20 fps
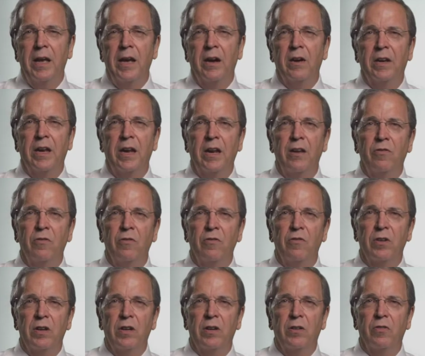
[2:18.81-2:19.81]
how cancer
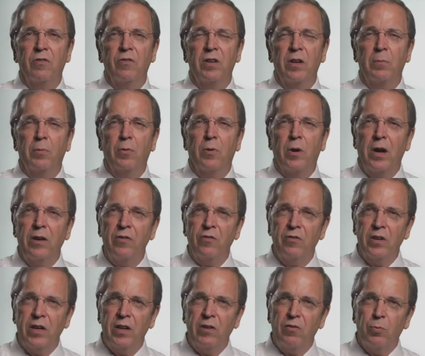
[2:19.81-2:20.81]
cells in
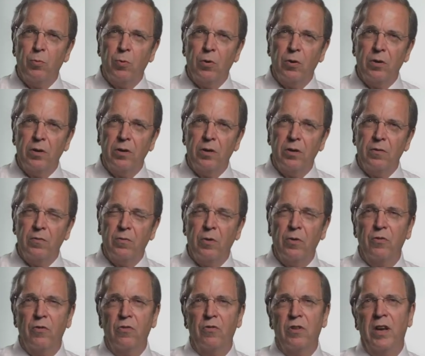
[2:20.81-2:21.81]
prostates work
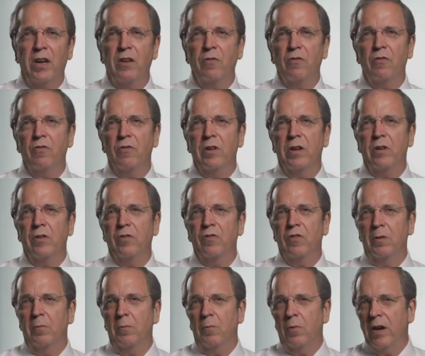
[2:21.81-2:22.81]
versus cancer
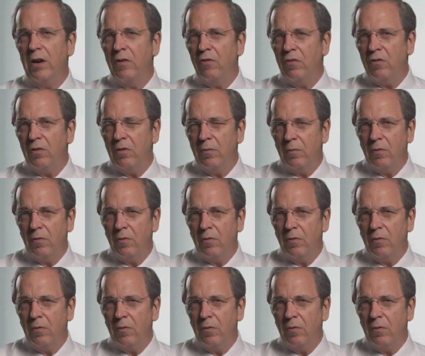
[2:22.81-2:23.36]
cells in breast.